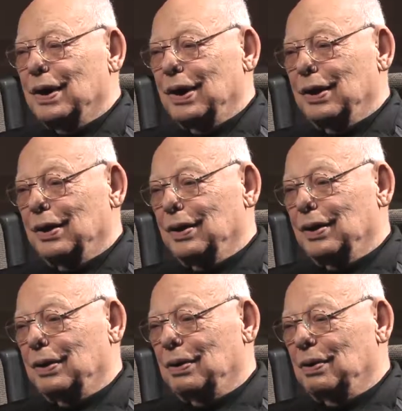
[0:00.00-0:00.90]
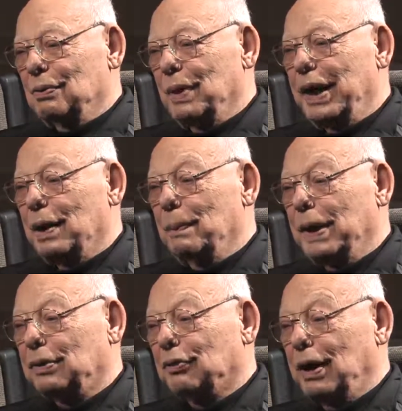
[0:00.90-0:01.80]
And we had a
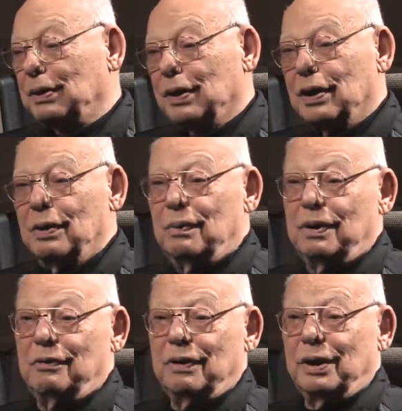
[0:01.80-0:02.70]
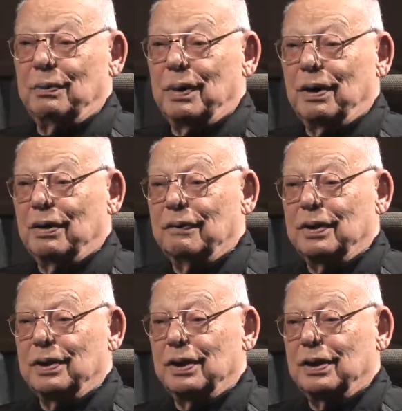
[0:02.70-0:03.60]
big threat there I wasn't really aware of
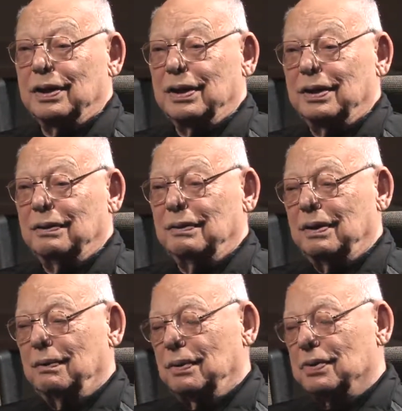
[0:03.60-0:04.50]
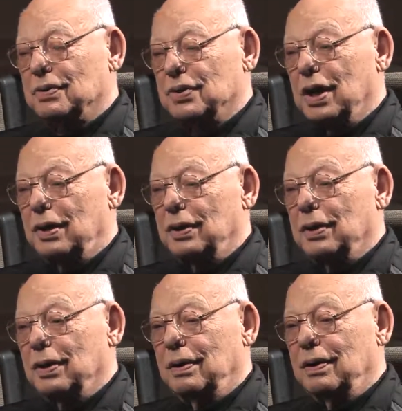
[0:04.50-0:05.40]
until I was assigned
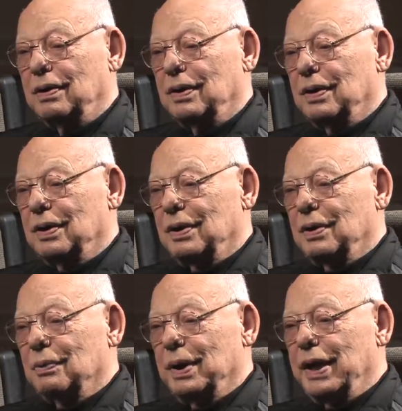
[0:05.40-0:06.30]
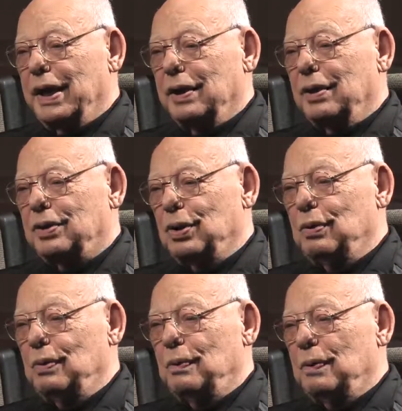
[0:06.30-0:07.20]
there. We had
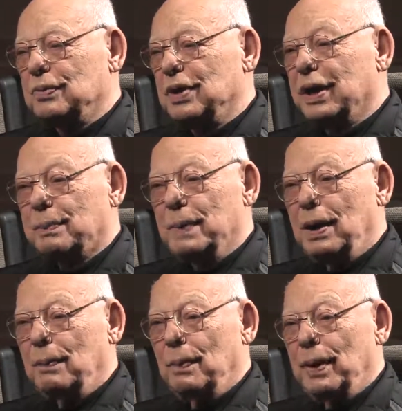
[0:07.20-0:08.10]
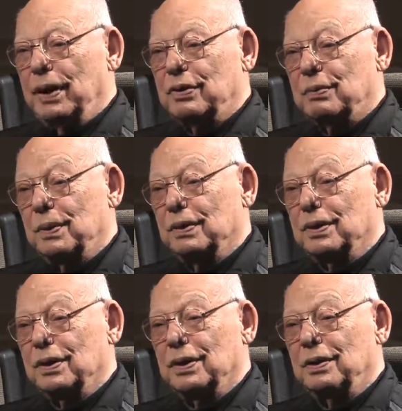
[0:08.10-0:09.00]
2 SAC bomb wings with